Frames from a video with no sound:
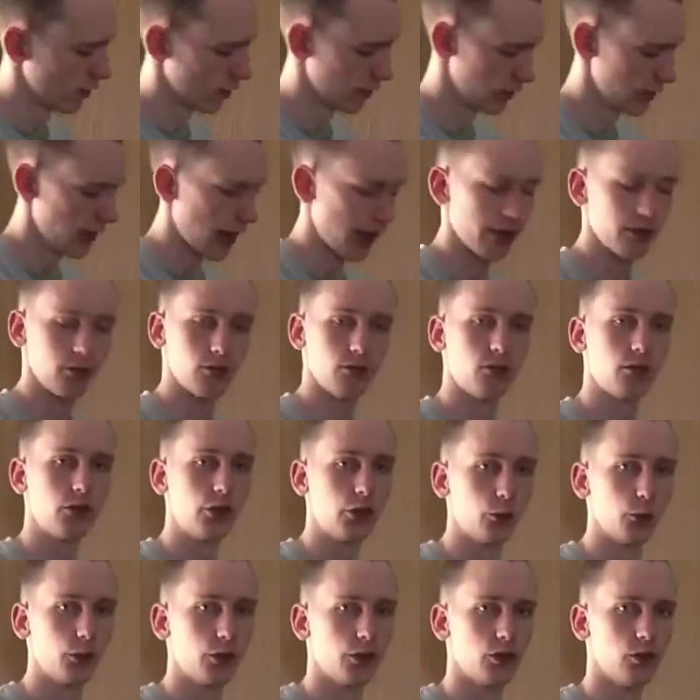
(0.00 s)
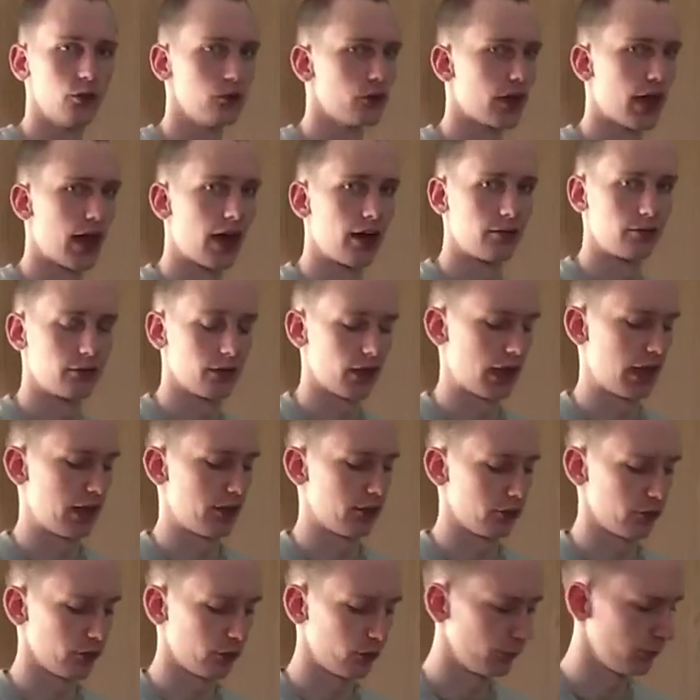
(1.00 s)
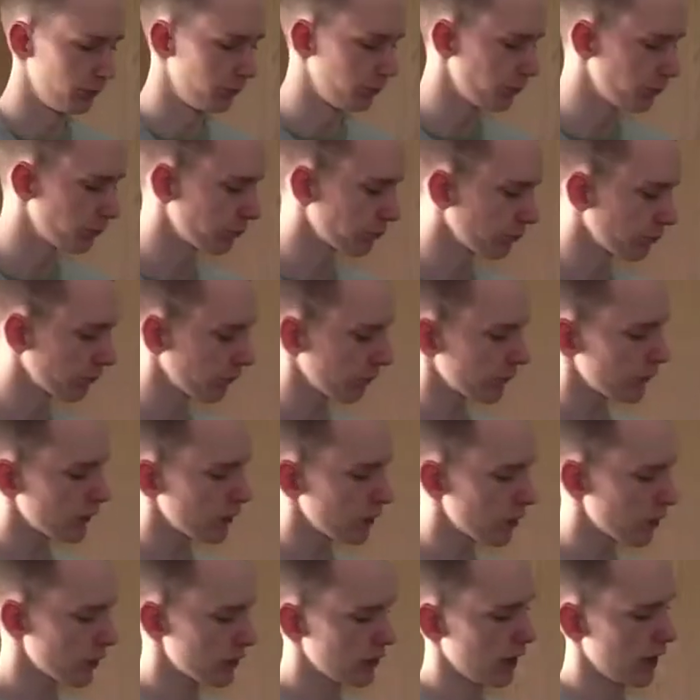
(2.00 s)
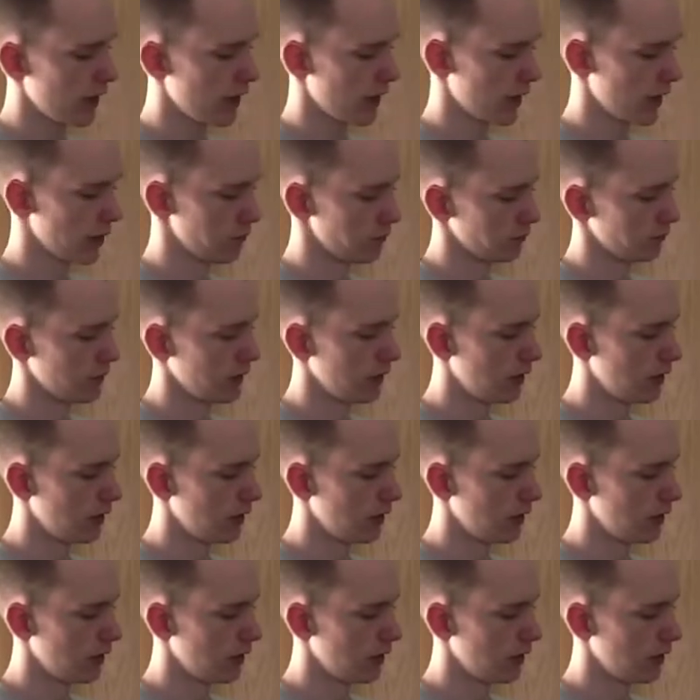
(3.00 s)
then you would use that if you had to.